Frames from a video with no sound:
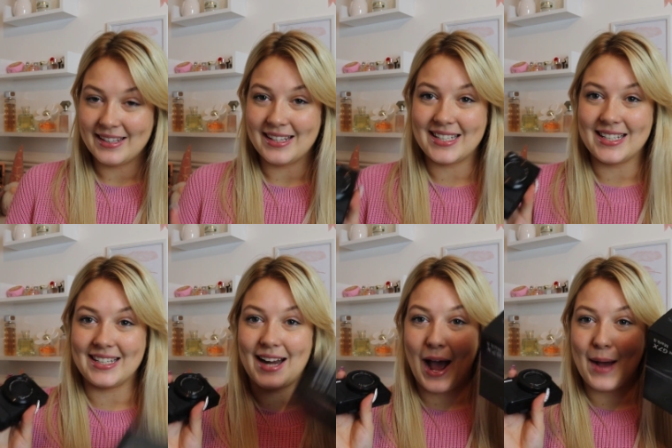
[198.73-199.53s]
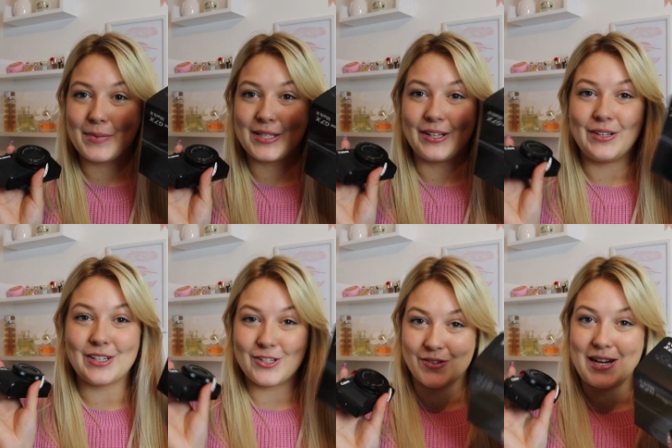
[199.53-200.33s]
This is an
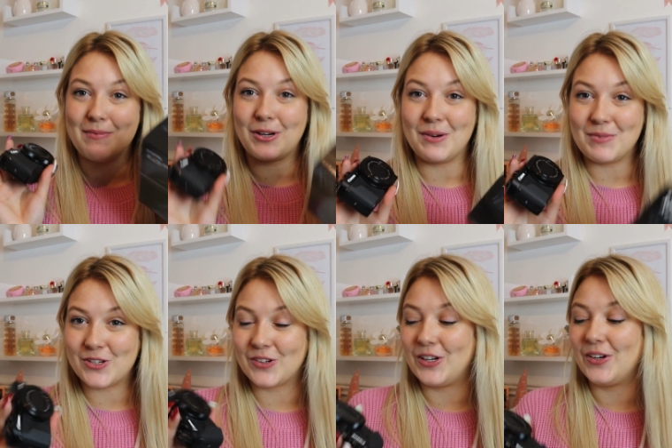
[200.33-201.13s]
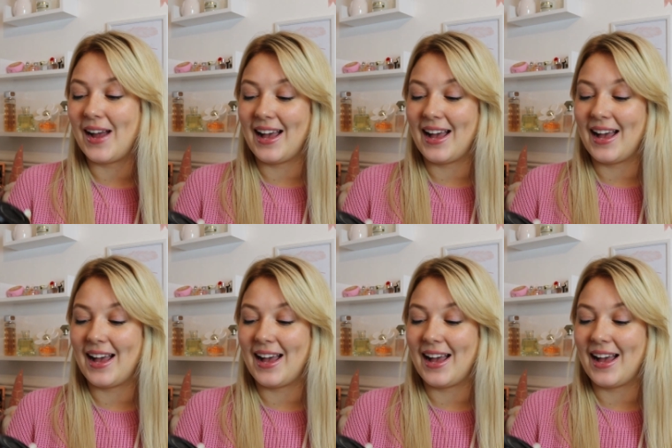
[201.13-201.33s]
absolute dream come true,